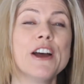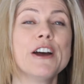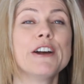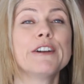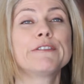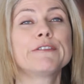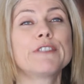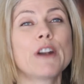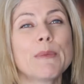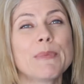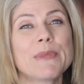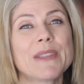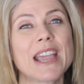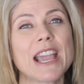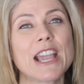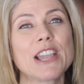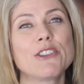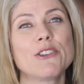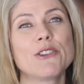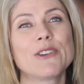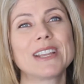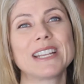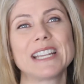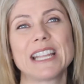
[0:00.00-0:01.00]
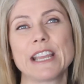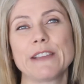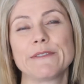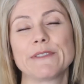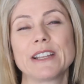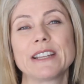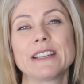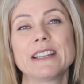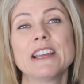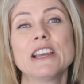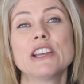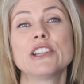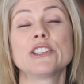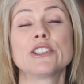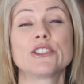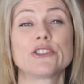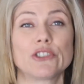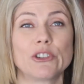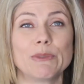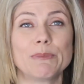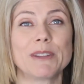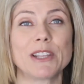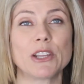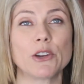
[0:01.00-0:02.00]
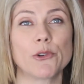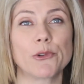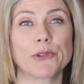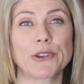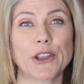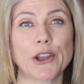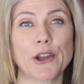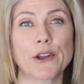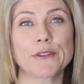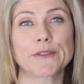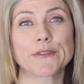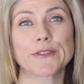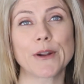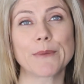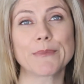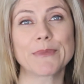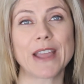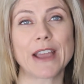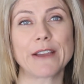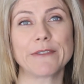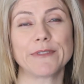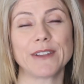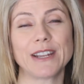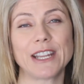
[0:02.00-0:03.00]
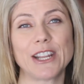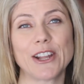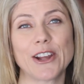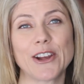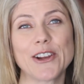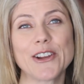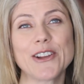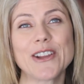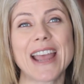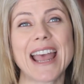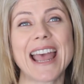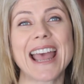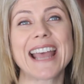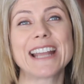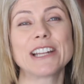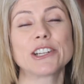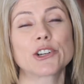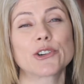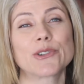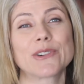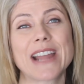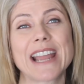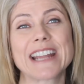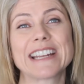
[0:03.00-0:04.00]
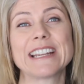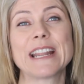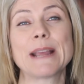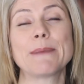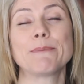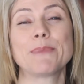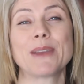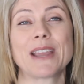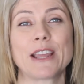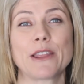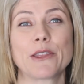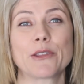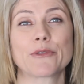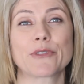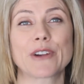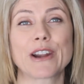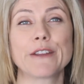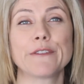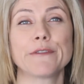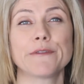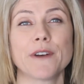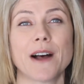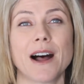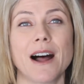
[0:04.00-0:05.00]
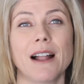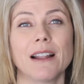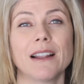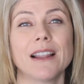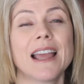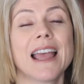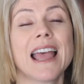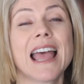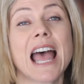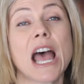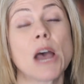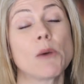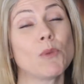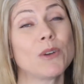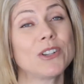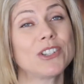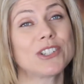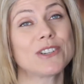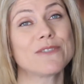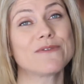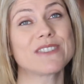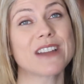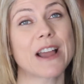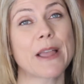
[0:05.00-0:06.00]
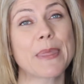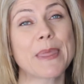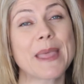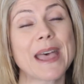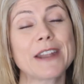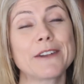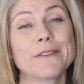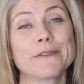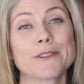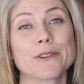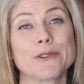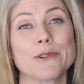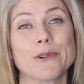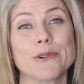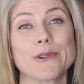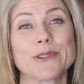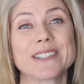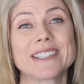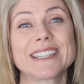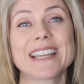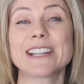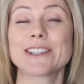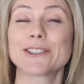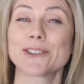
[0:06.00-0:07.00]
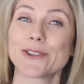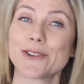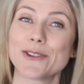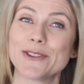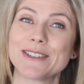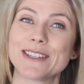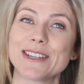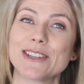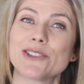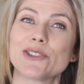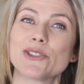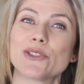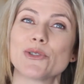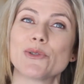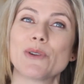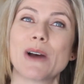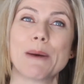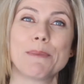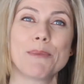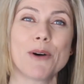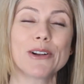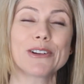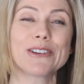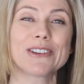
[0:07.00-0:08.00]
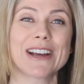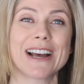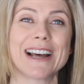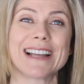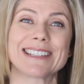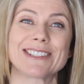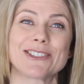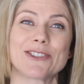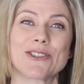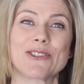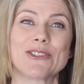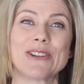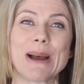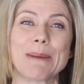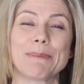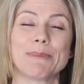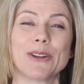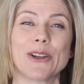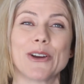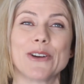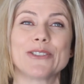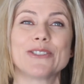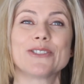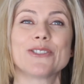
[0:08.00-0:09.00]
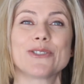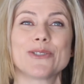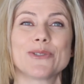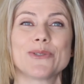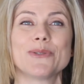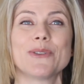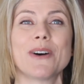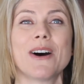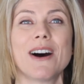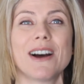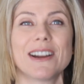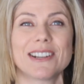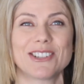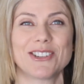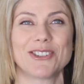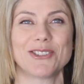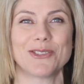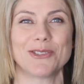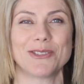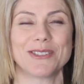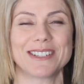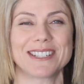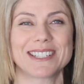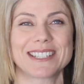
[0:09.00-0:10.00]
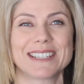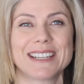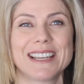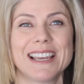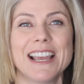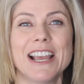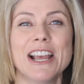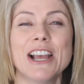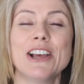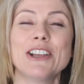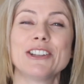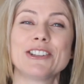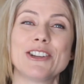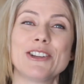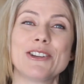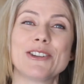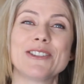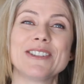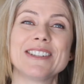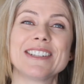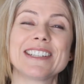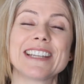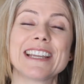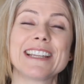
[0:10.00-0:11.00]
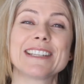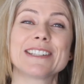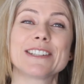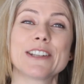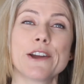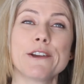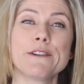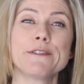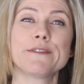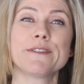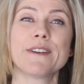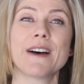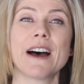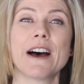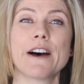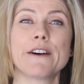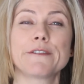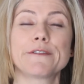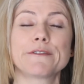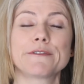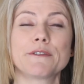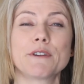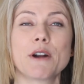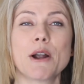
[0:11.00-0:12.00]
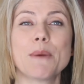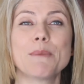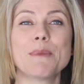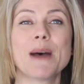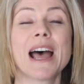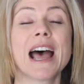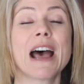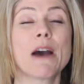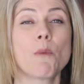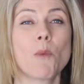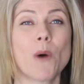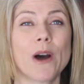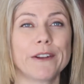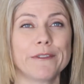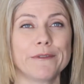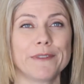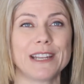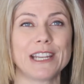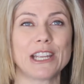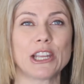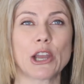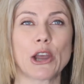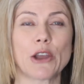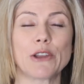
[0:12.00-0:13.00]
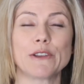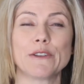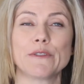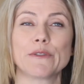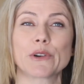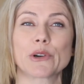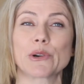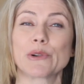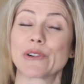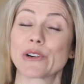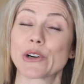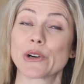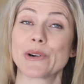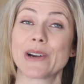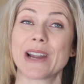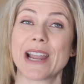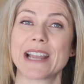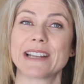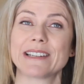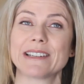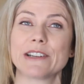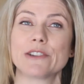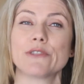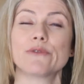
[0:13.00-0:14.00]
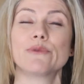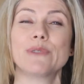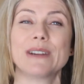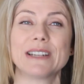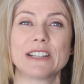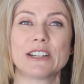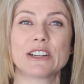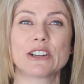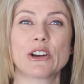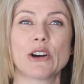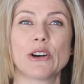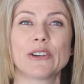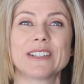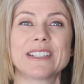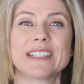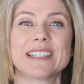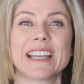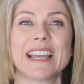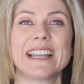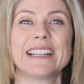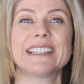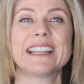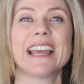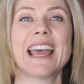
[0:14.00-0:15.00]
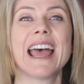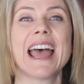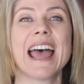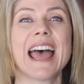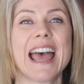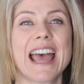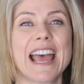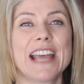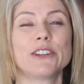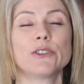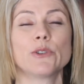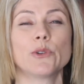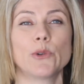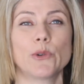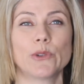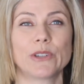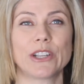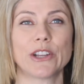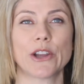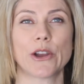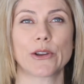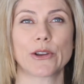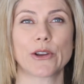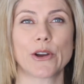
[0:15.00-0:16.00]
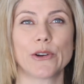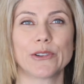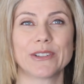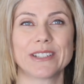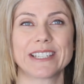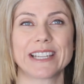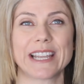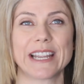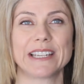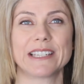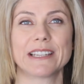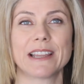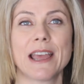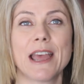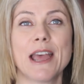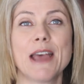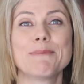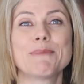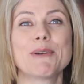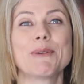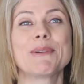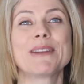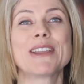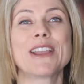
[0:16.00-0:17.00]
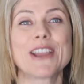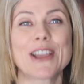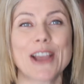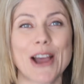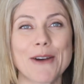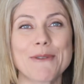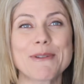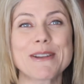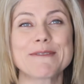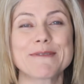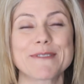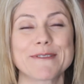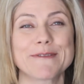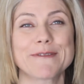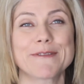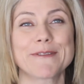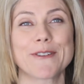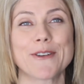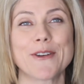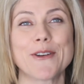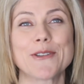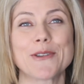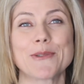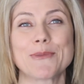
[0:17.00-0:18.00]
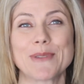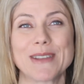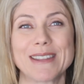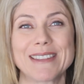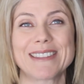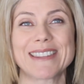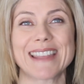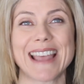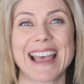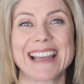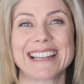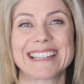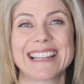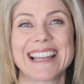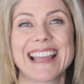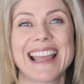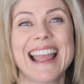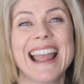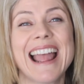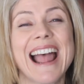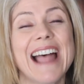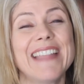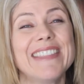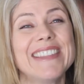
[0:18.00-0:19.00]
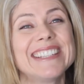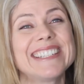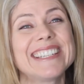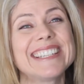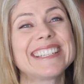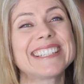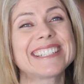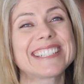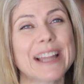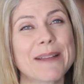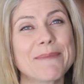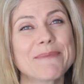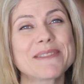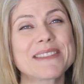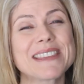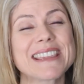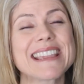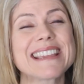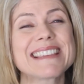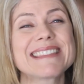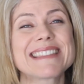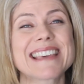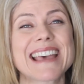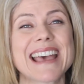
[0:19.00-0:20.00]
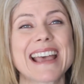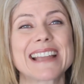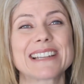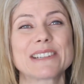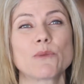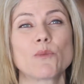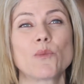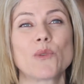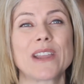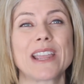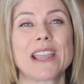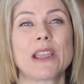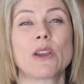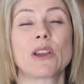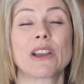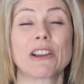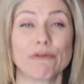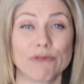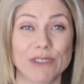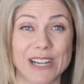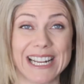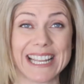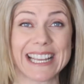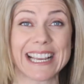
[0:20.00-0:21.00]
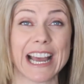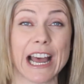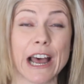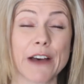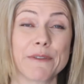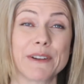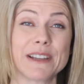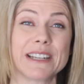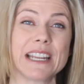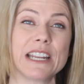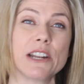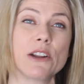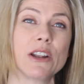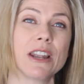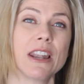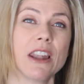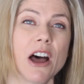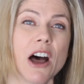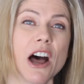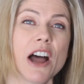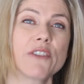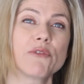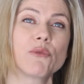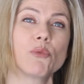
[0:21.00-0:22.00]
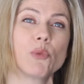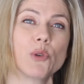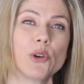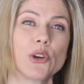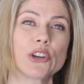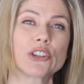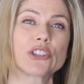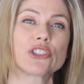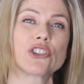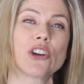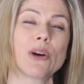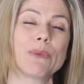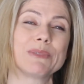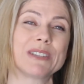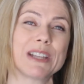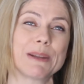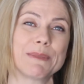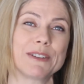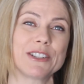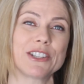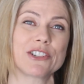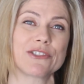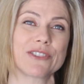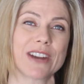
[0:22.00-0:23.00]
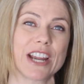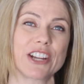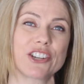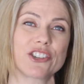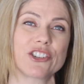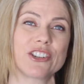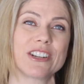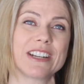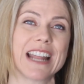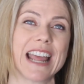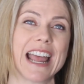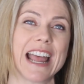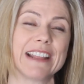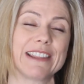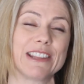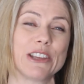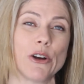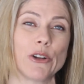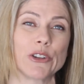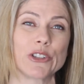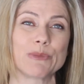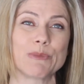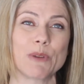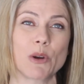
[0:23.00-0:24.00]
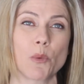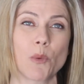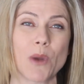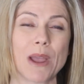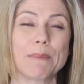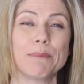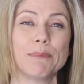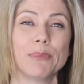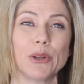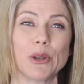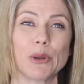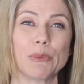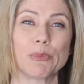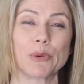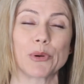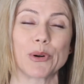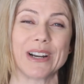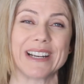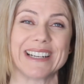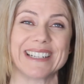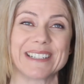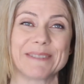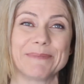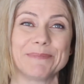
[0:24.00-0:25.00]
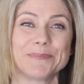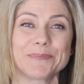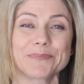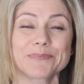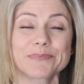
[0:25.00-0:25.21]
From there you can even strip the audio from that video and create an MP3 file, and once you've done that, of course, that turns into a podcast you can upload to iTunes. So you can see so far from one video you've created written content and audio content, but we can go even further with that, and this is something that we really covered in a live workshop demonstration at the Ultimate Web Blueprint.